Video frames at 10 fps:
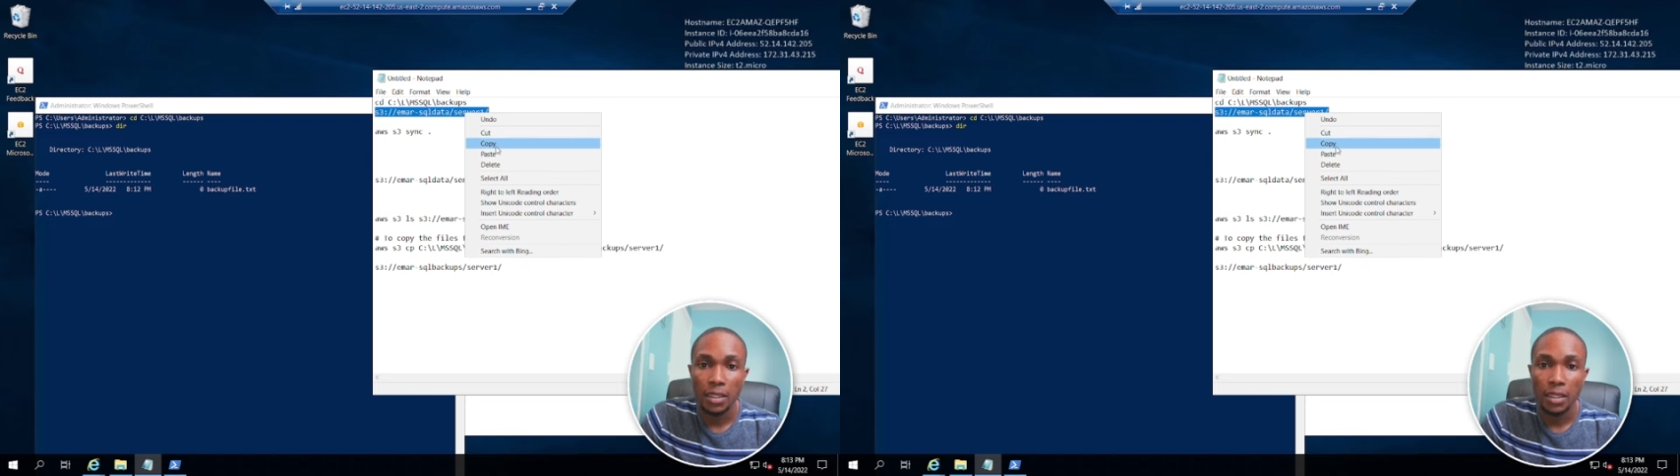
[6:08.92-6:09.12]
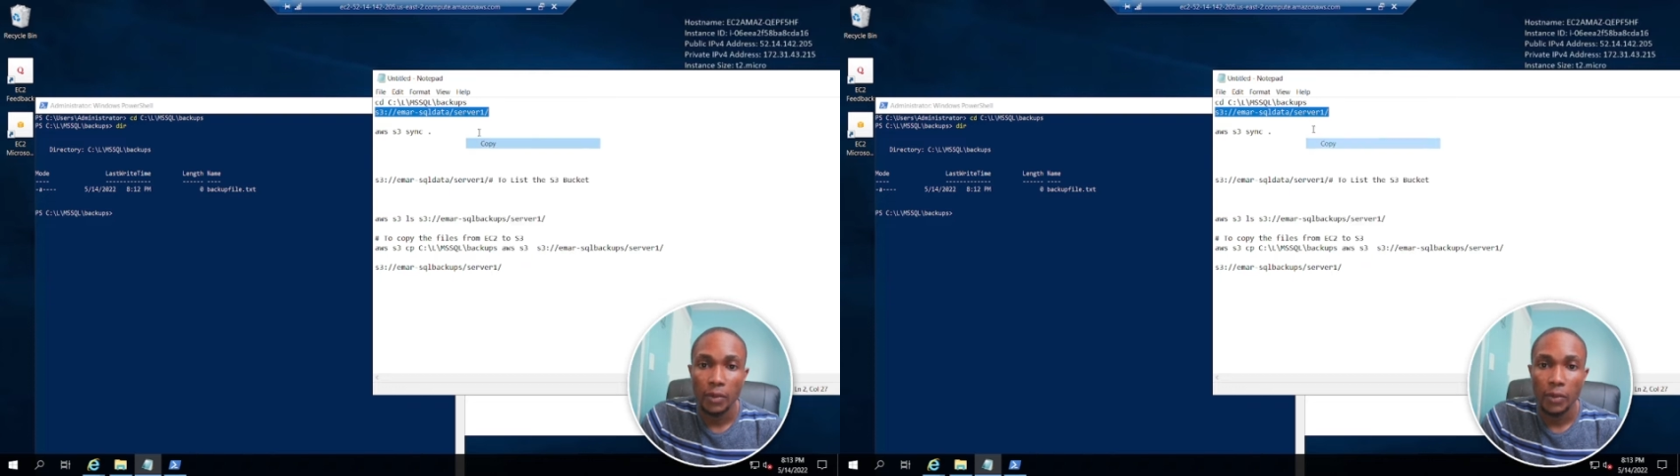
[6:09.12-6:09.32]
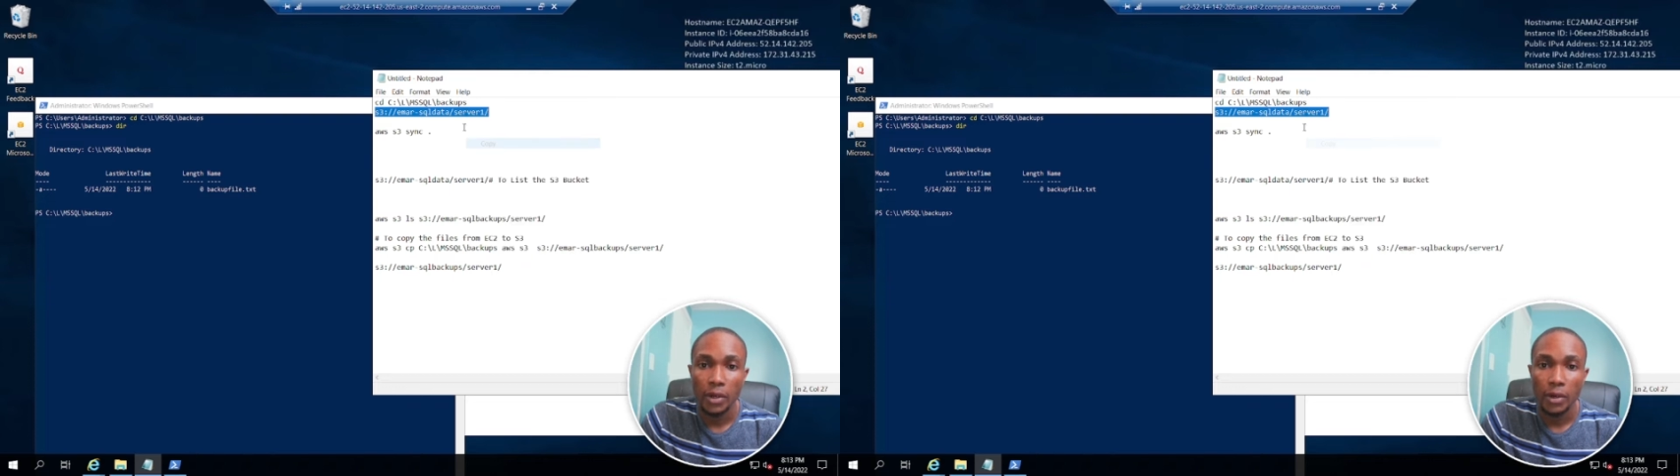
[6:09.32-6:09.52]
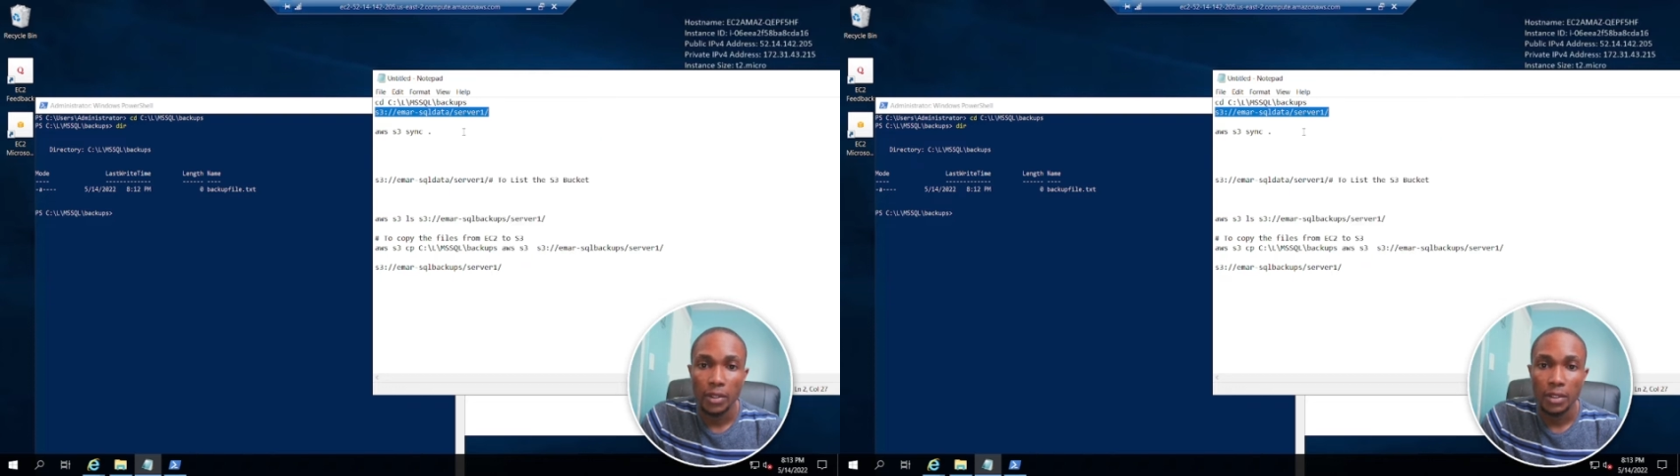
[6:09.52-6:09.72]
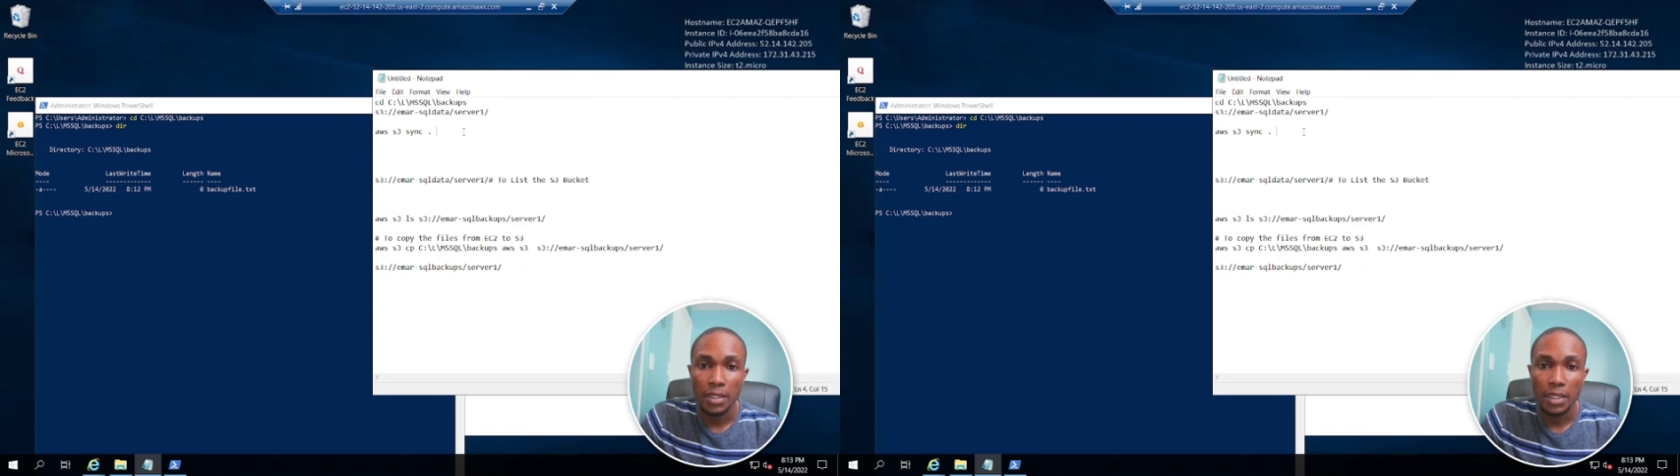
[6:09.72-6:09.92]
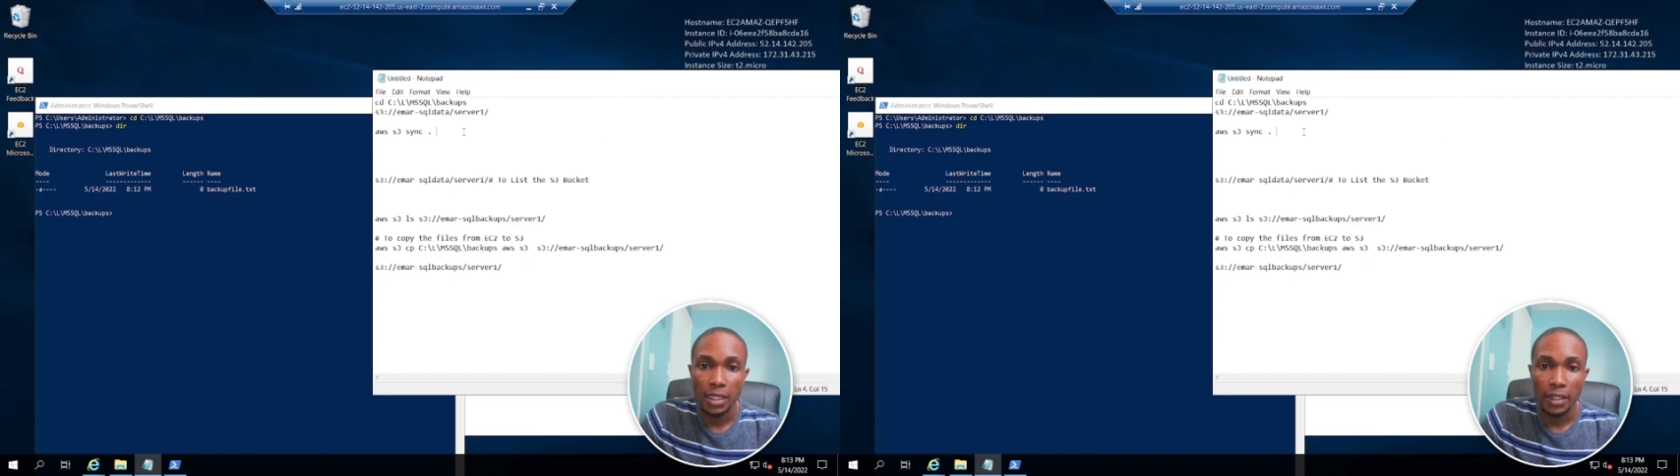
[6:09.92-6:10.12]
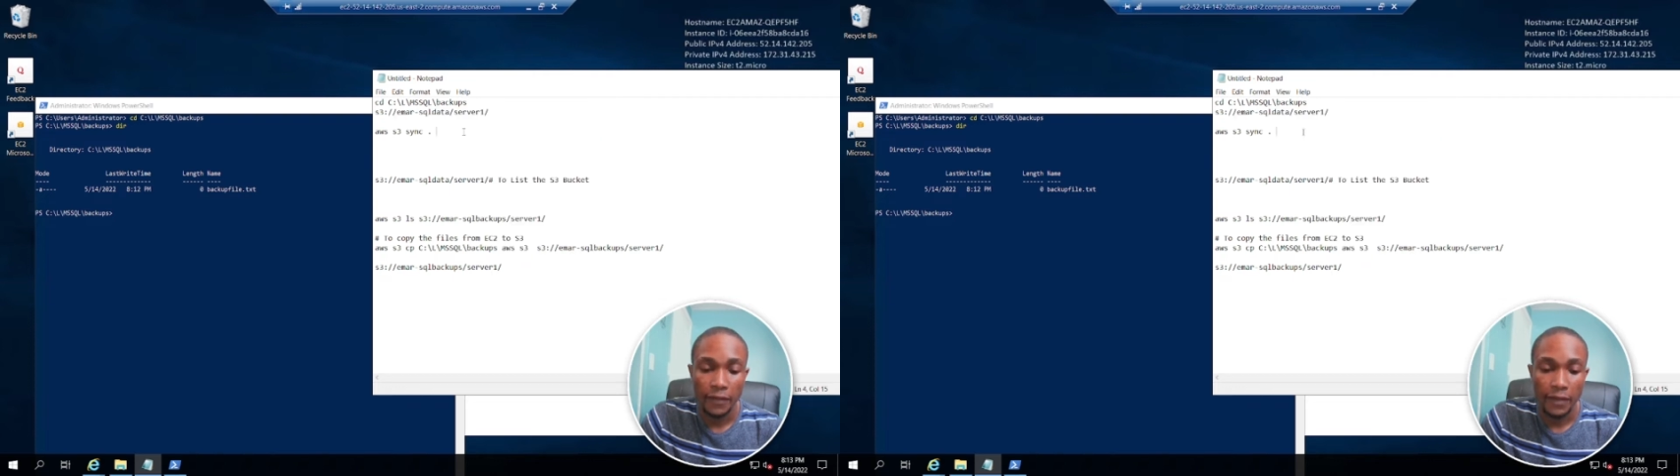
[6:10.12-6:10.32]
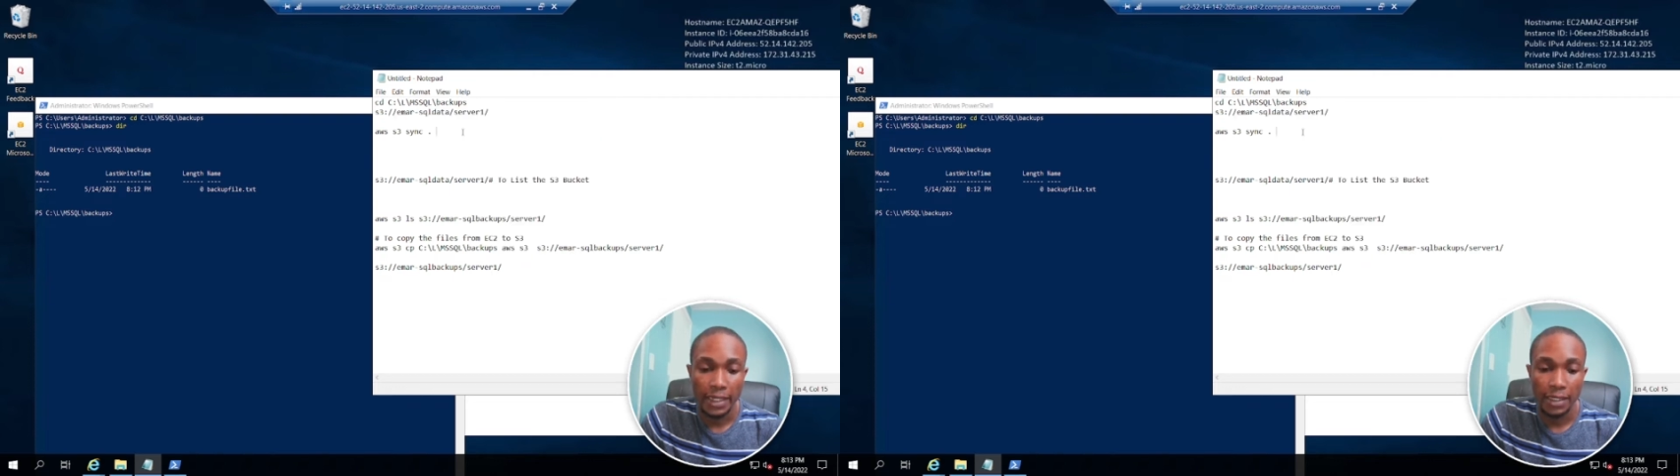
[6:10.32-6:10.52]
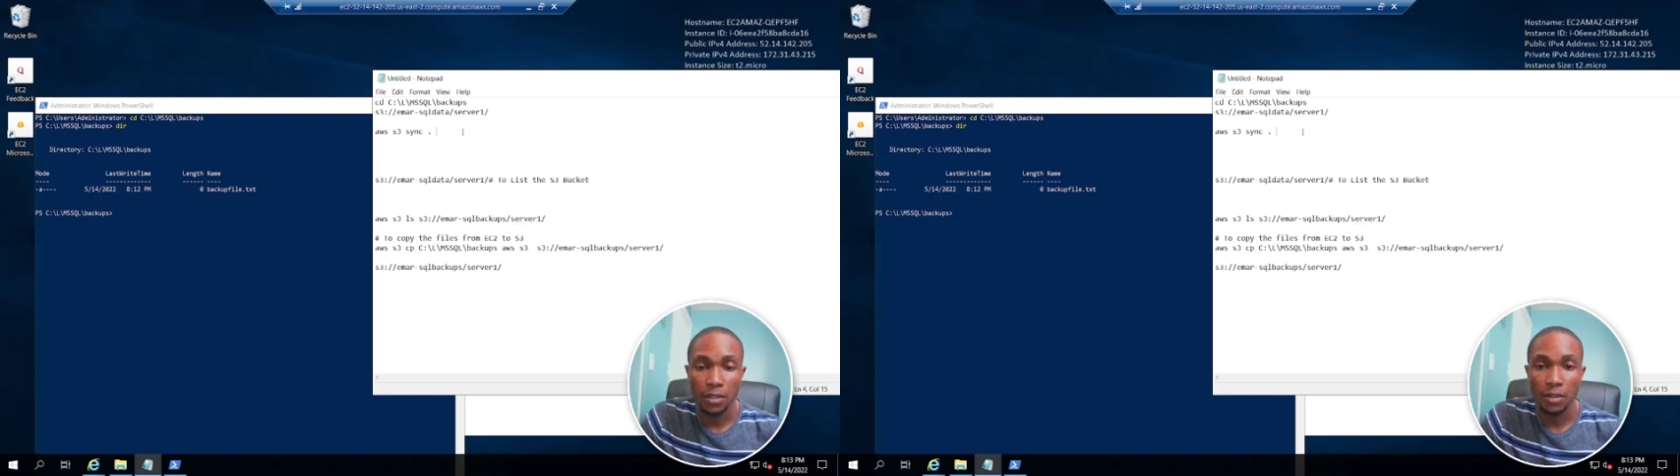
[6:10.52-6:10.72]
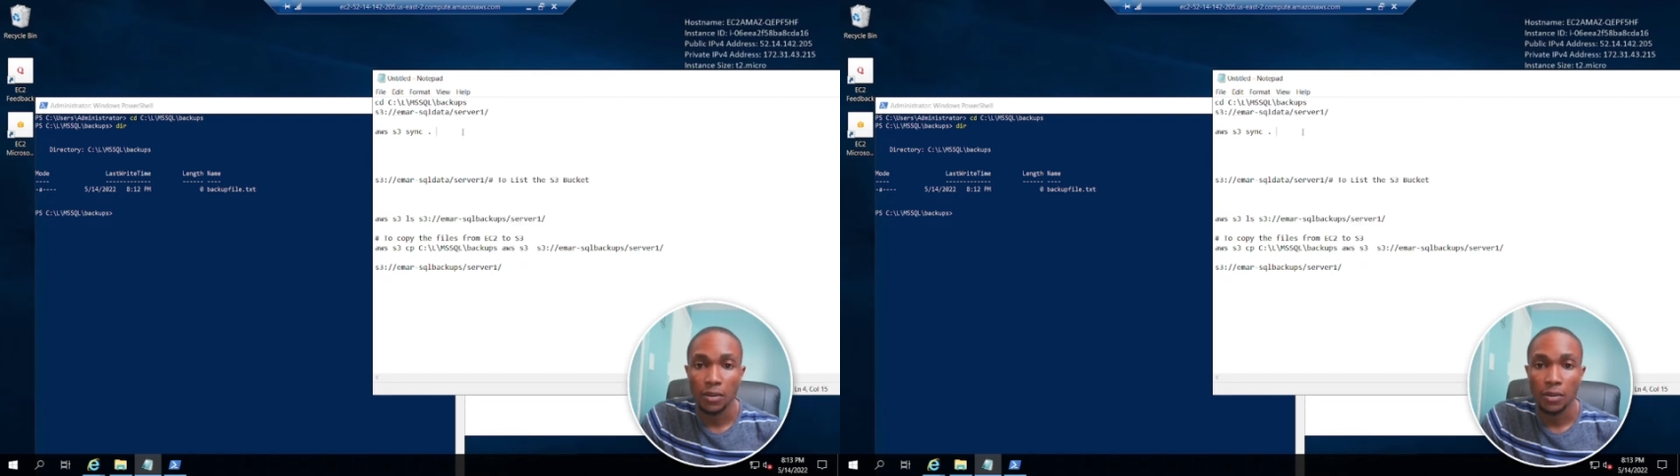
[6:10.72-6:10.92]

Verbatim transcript: that we're going to sync the file to.